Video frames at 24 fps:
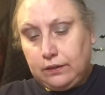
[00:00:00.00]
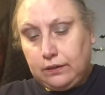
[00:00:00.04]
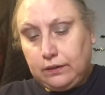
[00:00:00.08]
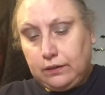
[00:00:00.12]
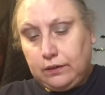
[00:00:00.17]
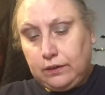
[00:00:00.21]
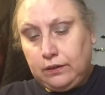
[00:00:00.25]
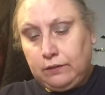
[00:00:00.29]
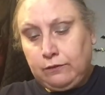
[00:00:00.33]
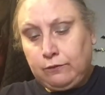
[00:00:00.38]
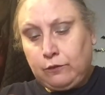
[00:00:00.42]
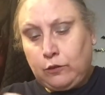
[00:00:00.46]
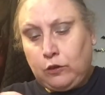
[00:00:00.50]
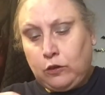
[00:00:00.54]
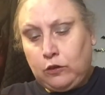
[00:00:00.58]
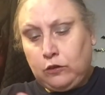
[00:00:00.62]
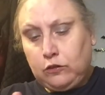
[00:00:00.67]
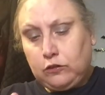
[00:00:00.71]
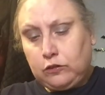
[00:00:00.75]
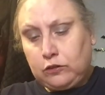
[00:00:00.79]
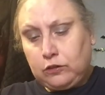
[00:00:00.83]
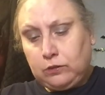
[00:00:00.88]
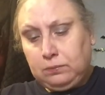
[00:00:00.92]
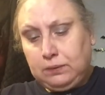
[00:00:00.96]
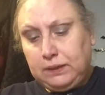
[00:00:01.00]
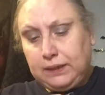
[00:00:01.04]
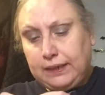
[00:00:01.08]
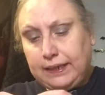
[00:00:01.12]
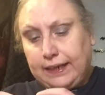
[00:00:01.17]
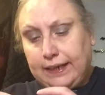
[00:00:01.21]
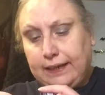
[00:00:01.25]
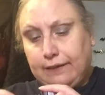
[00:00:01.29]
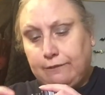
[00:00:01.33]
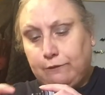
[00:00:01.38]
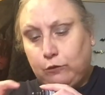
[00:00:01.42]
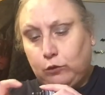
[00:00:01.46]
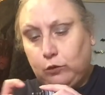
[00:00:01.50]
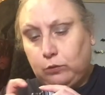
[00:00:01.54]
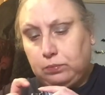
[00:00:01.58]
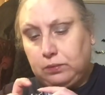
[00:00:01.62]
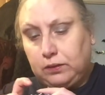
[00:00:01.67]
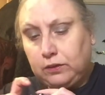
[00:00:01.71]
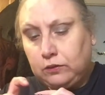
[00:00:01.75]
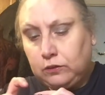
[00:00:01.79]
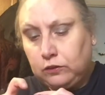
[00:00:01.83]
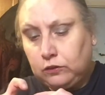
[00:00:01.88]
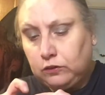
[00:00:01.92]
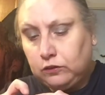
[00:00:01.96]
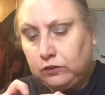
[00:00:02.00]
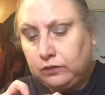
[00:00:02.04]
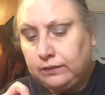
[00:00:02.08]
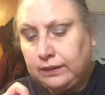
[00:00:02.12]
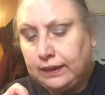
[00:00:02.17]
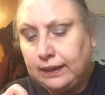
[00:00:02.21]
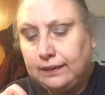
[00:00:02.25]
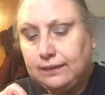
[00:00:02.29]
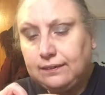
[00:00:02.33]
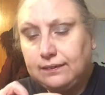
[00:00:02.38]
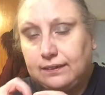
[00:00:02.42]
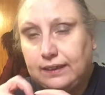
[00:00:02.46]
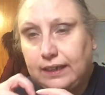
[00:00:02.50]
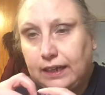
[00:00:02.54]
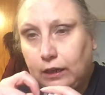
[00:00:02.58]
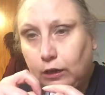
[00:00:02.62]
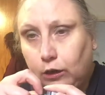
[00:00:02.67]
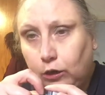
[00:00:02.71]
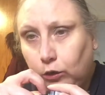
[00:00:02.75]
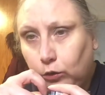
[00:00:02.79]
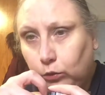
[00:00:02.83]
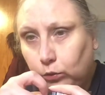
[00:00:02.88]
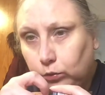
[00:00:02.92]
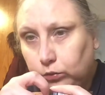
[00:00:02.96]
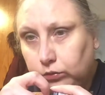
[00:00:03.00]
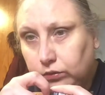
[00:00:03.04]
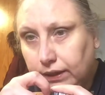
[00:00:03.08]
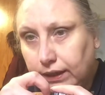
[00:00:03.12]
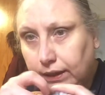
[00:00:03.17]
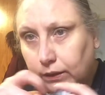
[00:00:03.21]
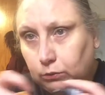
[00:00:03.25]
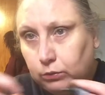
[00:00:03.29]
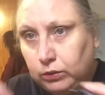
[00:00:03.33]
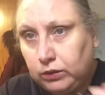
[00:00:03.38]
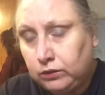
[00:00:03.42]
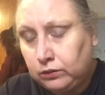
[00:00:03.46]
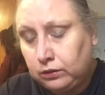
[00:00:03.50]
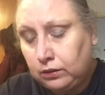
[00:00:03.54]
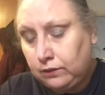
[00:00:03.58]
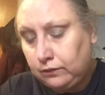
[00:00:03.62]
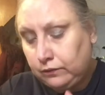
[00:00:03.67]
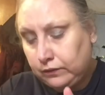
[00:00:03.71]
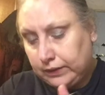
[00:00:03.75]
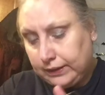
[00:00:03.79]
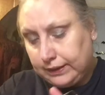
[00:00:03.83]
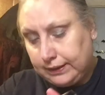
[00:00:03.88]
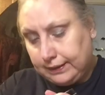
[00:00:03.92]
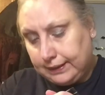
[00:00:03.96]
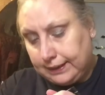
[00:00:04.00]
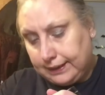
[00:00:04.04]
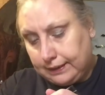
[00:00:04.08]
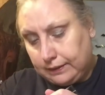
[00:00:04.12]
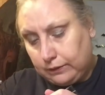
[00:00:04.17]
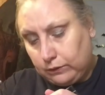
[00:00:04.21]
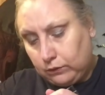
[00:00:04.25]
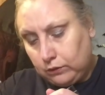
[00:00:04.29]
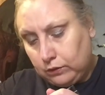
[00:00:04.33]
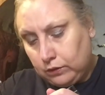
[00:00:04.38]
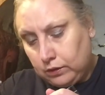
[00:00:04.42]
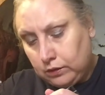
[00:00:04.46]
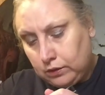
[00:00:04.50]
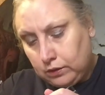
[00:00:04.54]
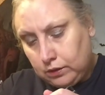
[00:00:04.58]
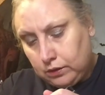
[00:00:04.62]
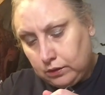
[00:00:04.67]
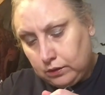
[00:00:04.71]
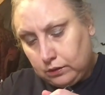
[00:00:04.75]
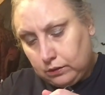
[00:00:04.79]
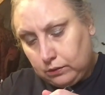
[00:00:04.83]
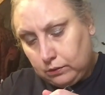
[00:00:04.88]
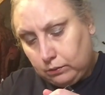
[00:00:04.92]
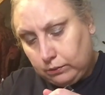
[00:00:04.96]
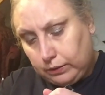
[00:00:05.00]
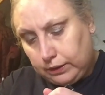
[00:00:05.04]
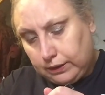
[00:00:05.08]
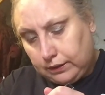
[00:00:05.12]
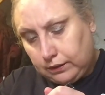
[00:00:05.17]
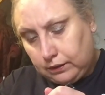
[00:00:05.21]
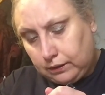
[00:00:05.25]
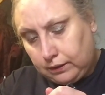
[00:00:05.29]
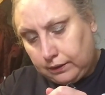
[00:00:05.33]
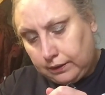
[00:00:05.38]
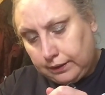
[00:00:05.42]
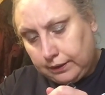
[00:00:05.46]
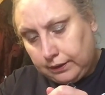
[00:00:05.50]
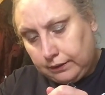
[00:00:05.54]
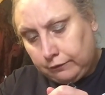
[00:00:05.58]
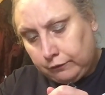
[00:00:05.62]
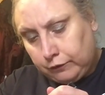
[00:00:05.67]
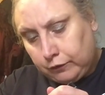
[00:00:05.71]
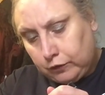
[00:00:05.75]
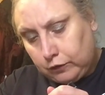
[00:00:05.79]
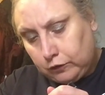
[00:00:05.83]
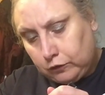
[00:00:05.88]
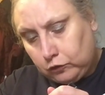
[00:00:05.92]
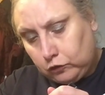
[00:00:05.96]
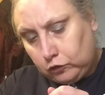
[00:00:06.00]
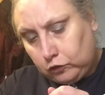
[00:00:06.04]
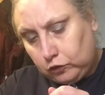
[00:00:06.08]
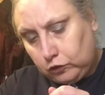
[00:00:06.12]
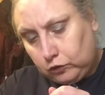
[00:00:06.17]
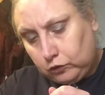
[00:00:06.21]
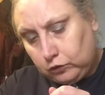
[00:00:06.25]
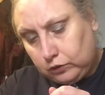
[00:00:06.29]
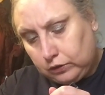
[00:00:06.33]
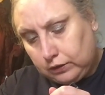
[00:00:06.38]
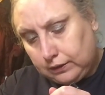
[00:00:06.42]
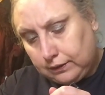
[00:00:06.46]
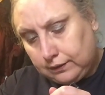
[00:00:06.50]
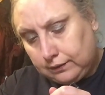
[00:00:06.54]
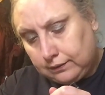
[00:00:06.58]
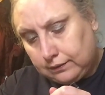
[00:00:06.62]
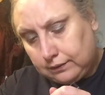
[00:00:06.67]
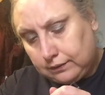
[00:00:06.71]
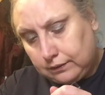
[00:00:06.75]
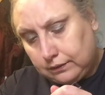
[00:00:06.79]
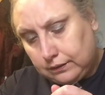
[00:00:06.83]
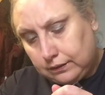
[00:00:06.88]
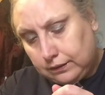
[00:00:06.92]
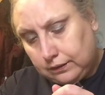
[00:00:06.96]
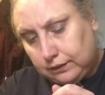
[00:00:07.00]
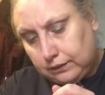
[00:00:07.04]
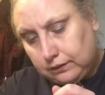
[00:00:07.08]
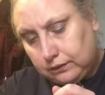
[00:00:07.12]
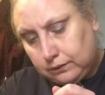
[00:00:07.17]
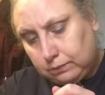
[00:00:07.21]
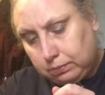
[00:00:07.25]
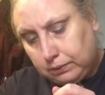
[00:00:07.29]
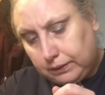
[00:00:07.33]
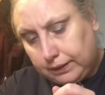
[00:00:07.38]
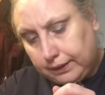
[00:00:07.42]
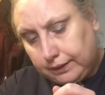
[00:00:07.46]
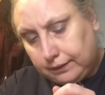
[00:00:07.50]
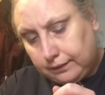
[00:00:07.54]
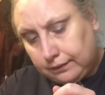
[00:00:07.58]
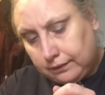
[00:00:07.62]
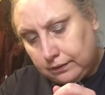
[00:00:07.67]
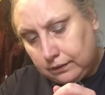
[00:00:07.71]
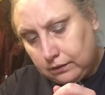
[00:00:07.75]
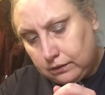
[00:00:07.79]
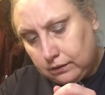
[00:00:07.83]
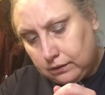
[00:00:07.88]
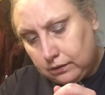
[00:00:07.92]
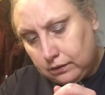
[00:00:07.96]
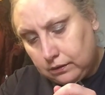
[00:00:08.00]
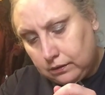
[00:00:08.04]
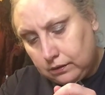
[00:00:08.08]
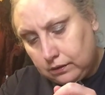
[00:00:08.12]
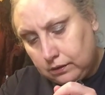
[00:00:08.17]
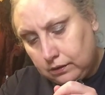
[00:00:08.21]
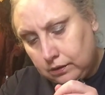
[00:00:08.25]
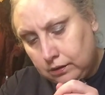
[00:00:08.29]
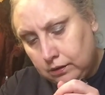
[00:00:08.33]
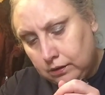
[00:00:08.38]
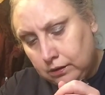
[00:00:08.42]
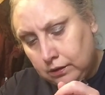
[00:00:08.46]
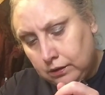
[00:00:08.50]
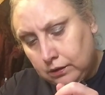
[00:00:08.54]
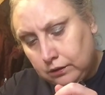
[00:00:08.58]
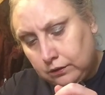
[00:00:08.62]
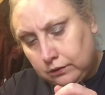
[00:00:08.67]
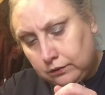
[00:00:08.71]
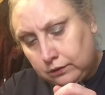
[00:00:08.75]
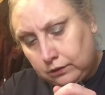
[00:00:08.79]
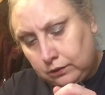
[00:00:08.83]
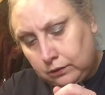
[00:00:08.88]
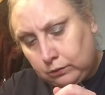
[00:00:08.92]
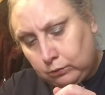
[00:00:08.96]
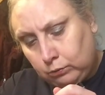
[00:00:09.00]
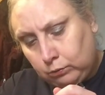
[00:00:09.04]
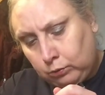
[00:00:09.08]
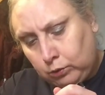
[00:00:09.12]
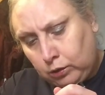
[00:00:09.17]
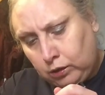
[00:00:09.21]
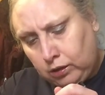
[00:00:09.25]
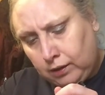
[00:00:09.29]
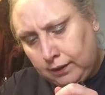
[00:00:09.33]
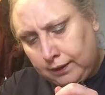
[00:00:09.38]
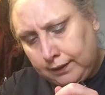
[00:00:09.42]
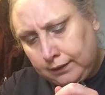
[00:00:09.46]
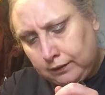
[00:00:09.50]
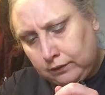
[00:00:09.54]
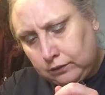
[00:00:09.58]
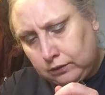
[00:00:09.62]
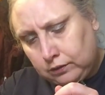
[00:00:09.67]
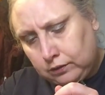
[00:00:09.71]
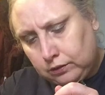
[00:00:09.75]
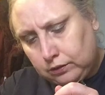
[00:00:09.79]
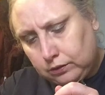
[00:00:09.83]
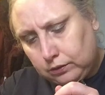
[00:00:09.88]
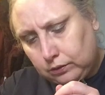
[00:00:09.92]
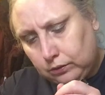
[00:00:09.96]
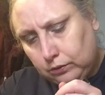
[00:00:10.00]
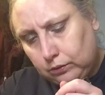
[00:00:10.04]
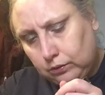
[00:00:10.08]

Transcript: you've got to be careful because you tend to get holes there, which I found out when I first used this and it split. So what I do,